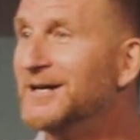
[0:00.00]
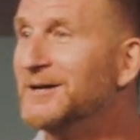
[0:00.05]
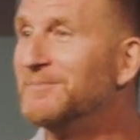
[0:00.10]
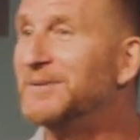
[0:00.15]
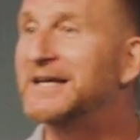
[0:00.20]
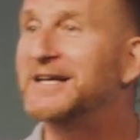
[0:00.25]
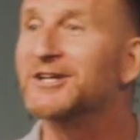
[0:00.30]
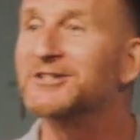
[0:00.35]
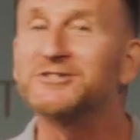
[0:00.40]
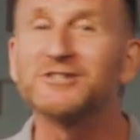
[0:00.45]

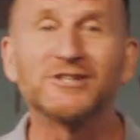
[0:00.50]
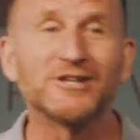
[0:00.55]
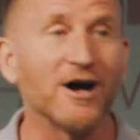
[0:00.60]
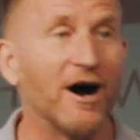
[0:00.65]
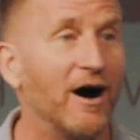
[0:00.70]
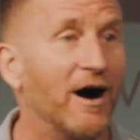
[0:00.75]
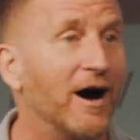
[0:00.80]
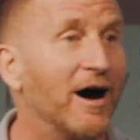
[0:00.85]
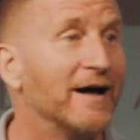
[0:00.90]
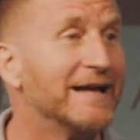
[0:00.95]
Because
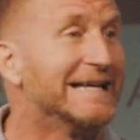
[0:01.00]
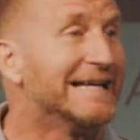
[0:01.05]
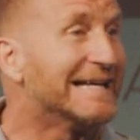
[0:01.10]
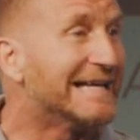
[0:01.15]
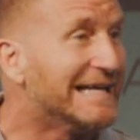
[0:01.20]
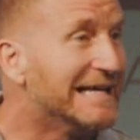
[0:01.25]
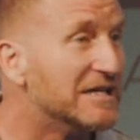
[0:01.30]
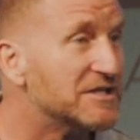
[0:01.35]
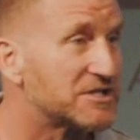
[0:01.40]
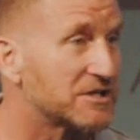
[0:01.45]
God
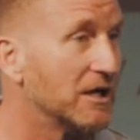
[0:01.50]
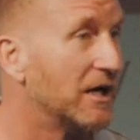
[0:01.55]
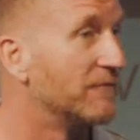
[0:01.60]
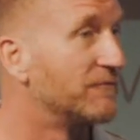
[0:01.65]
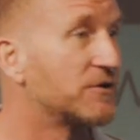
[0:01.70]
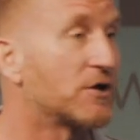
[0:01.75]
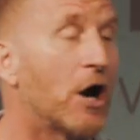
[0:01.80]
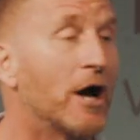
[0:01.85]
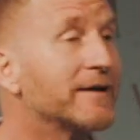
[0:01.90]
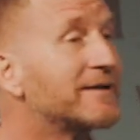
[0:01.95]
is
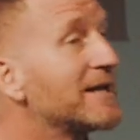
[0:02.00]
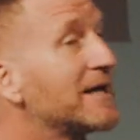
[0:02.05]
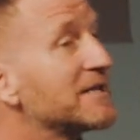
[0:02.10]
love. God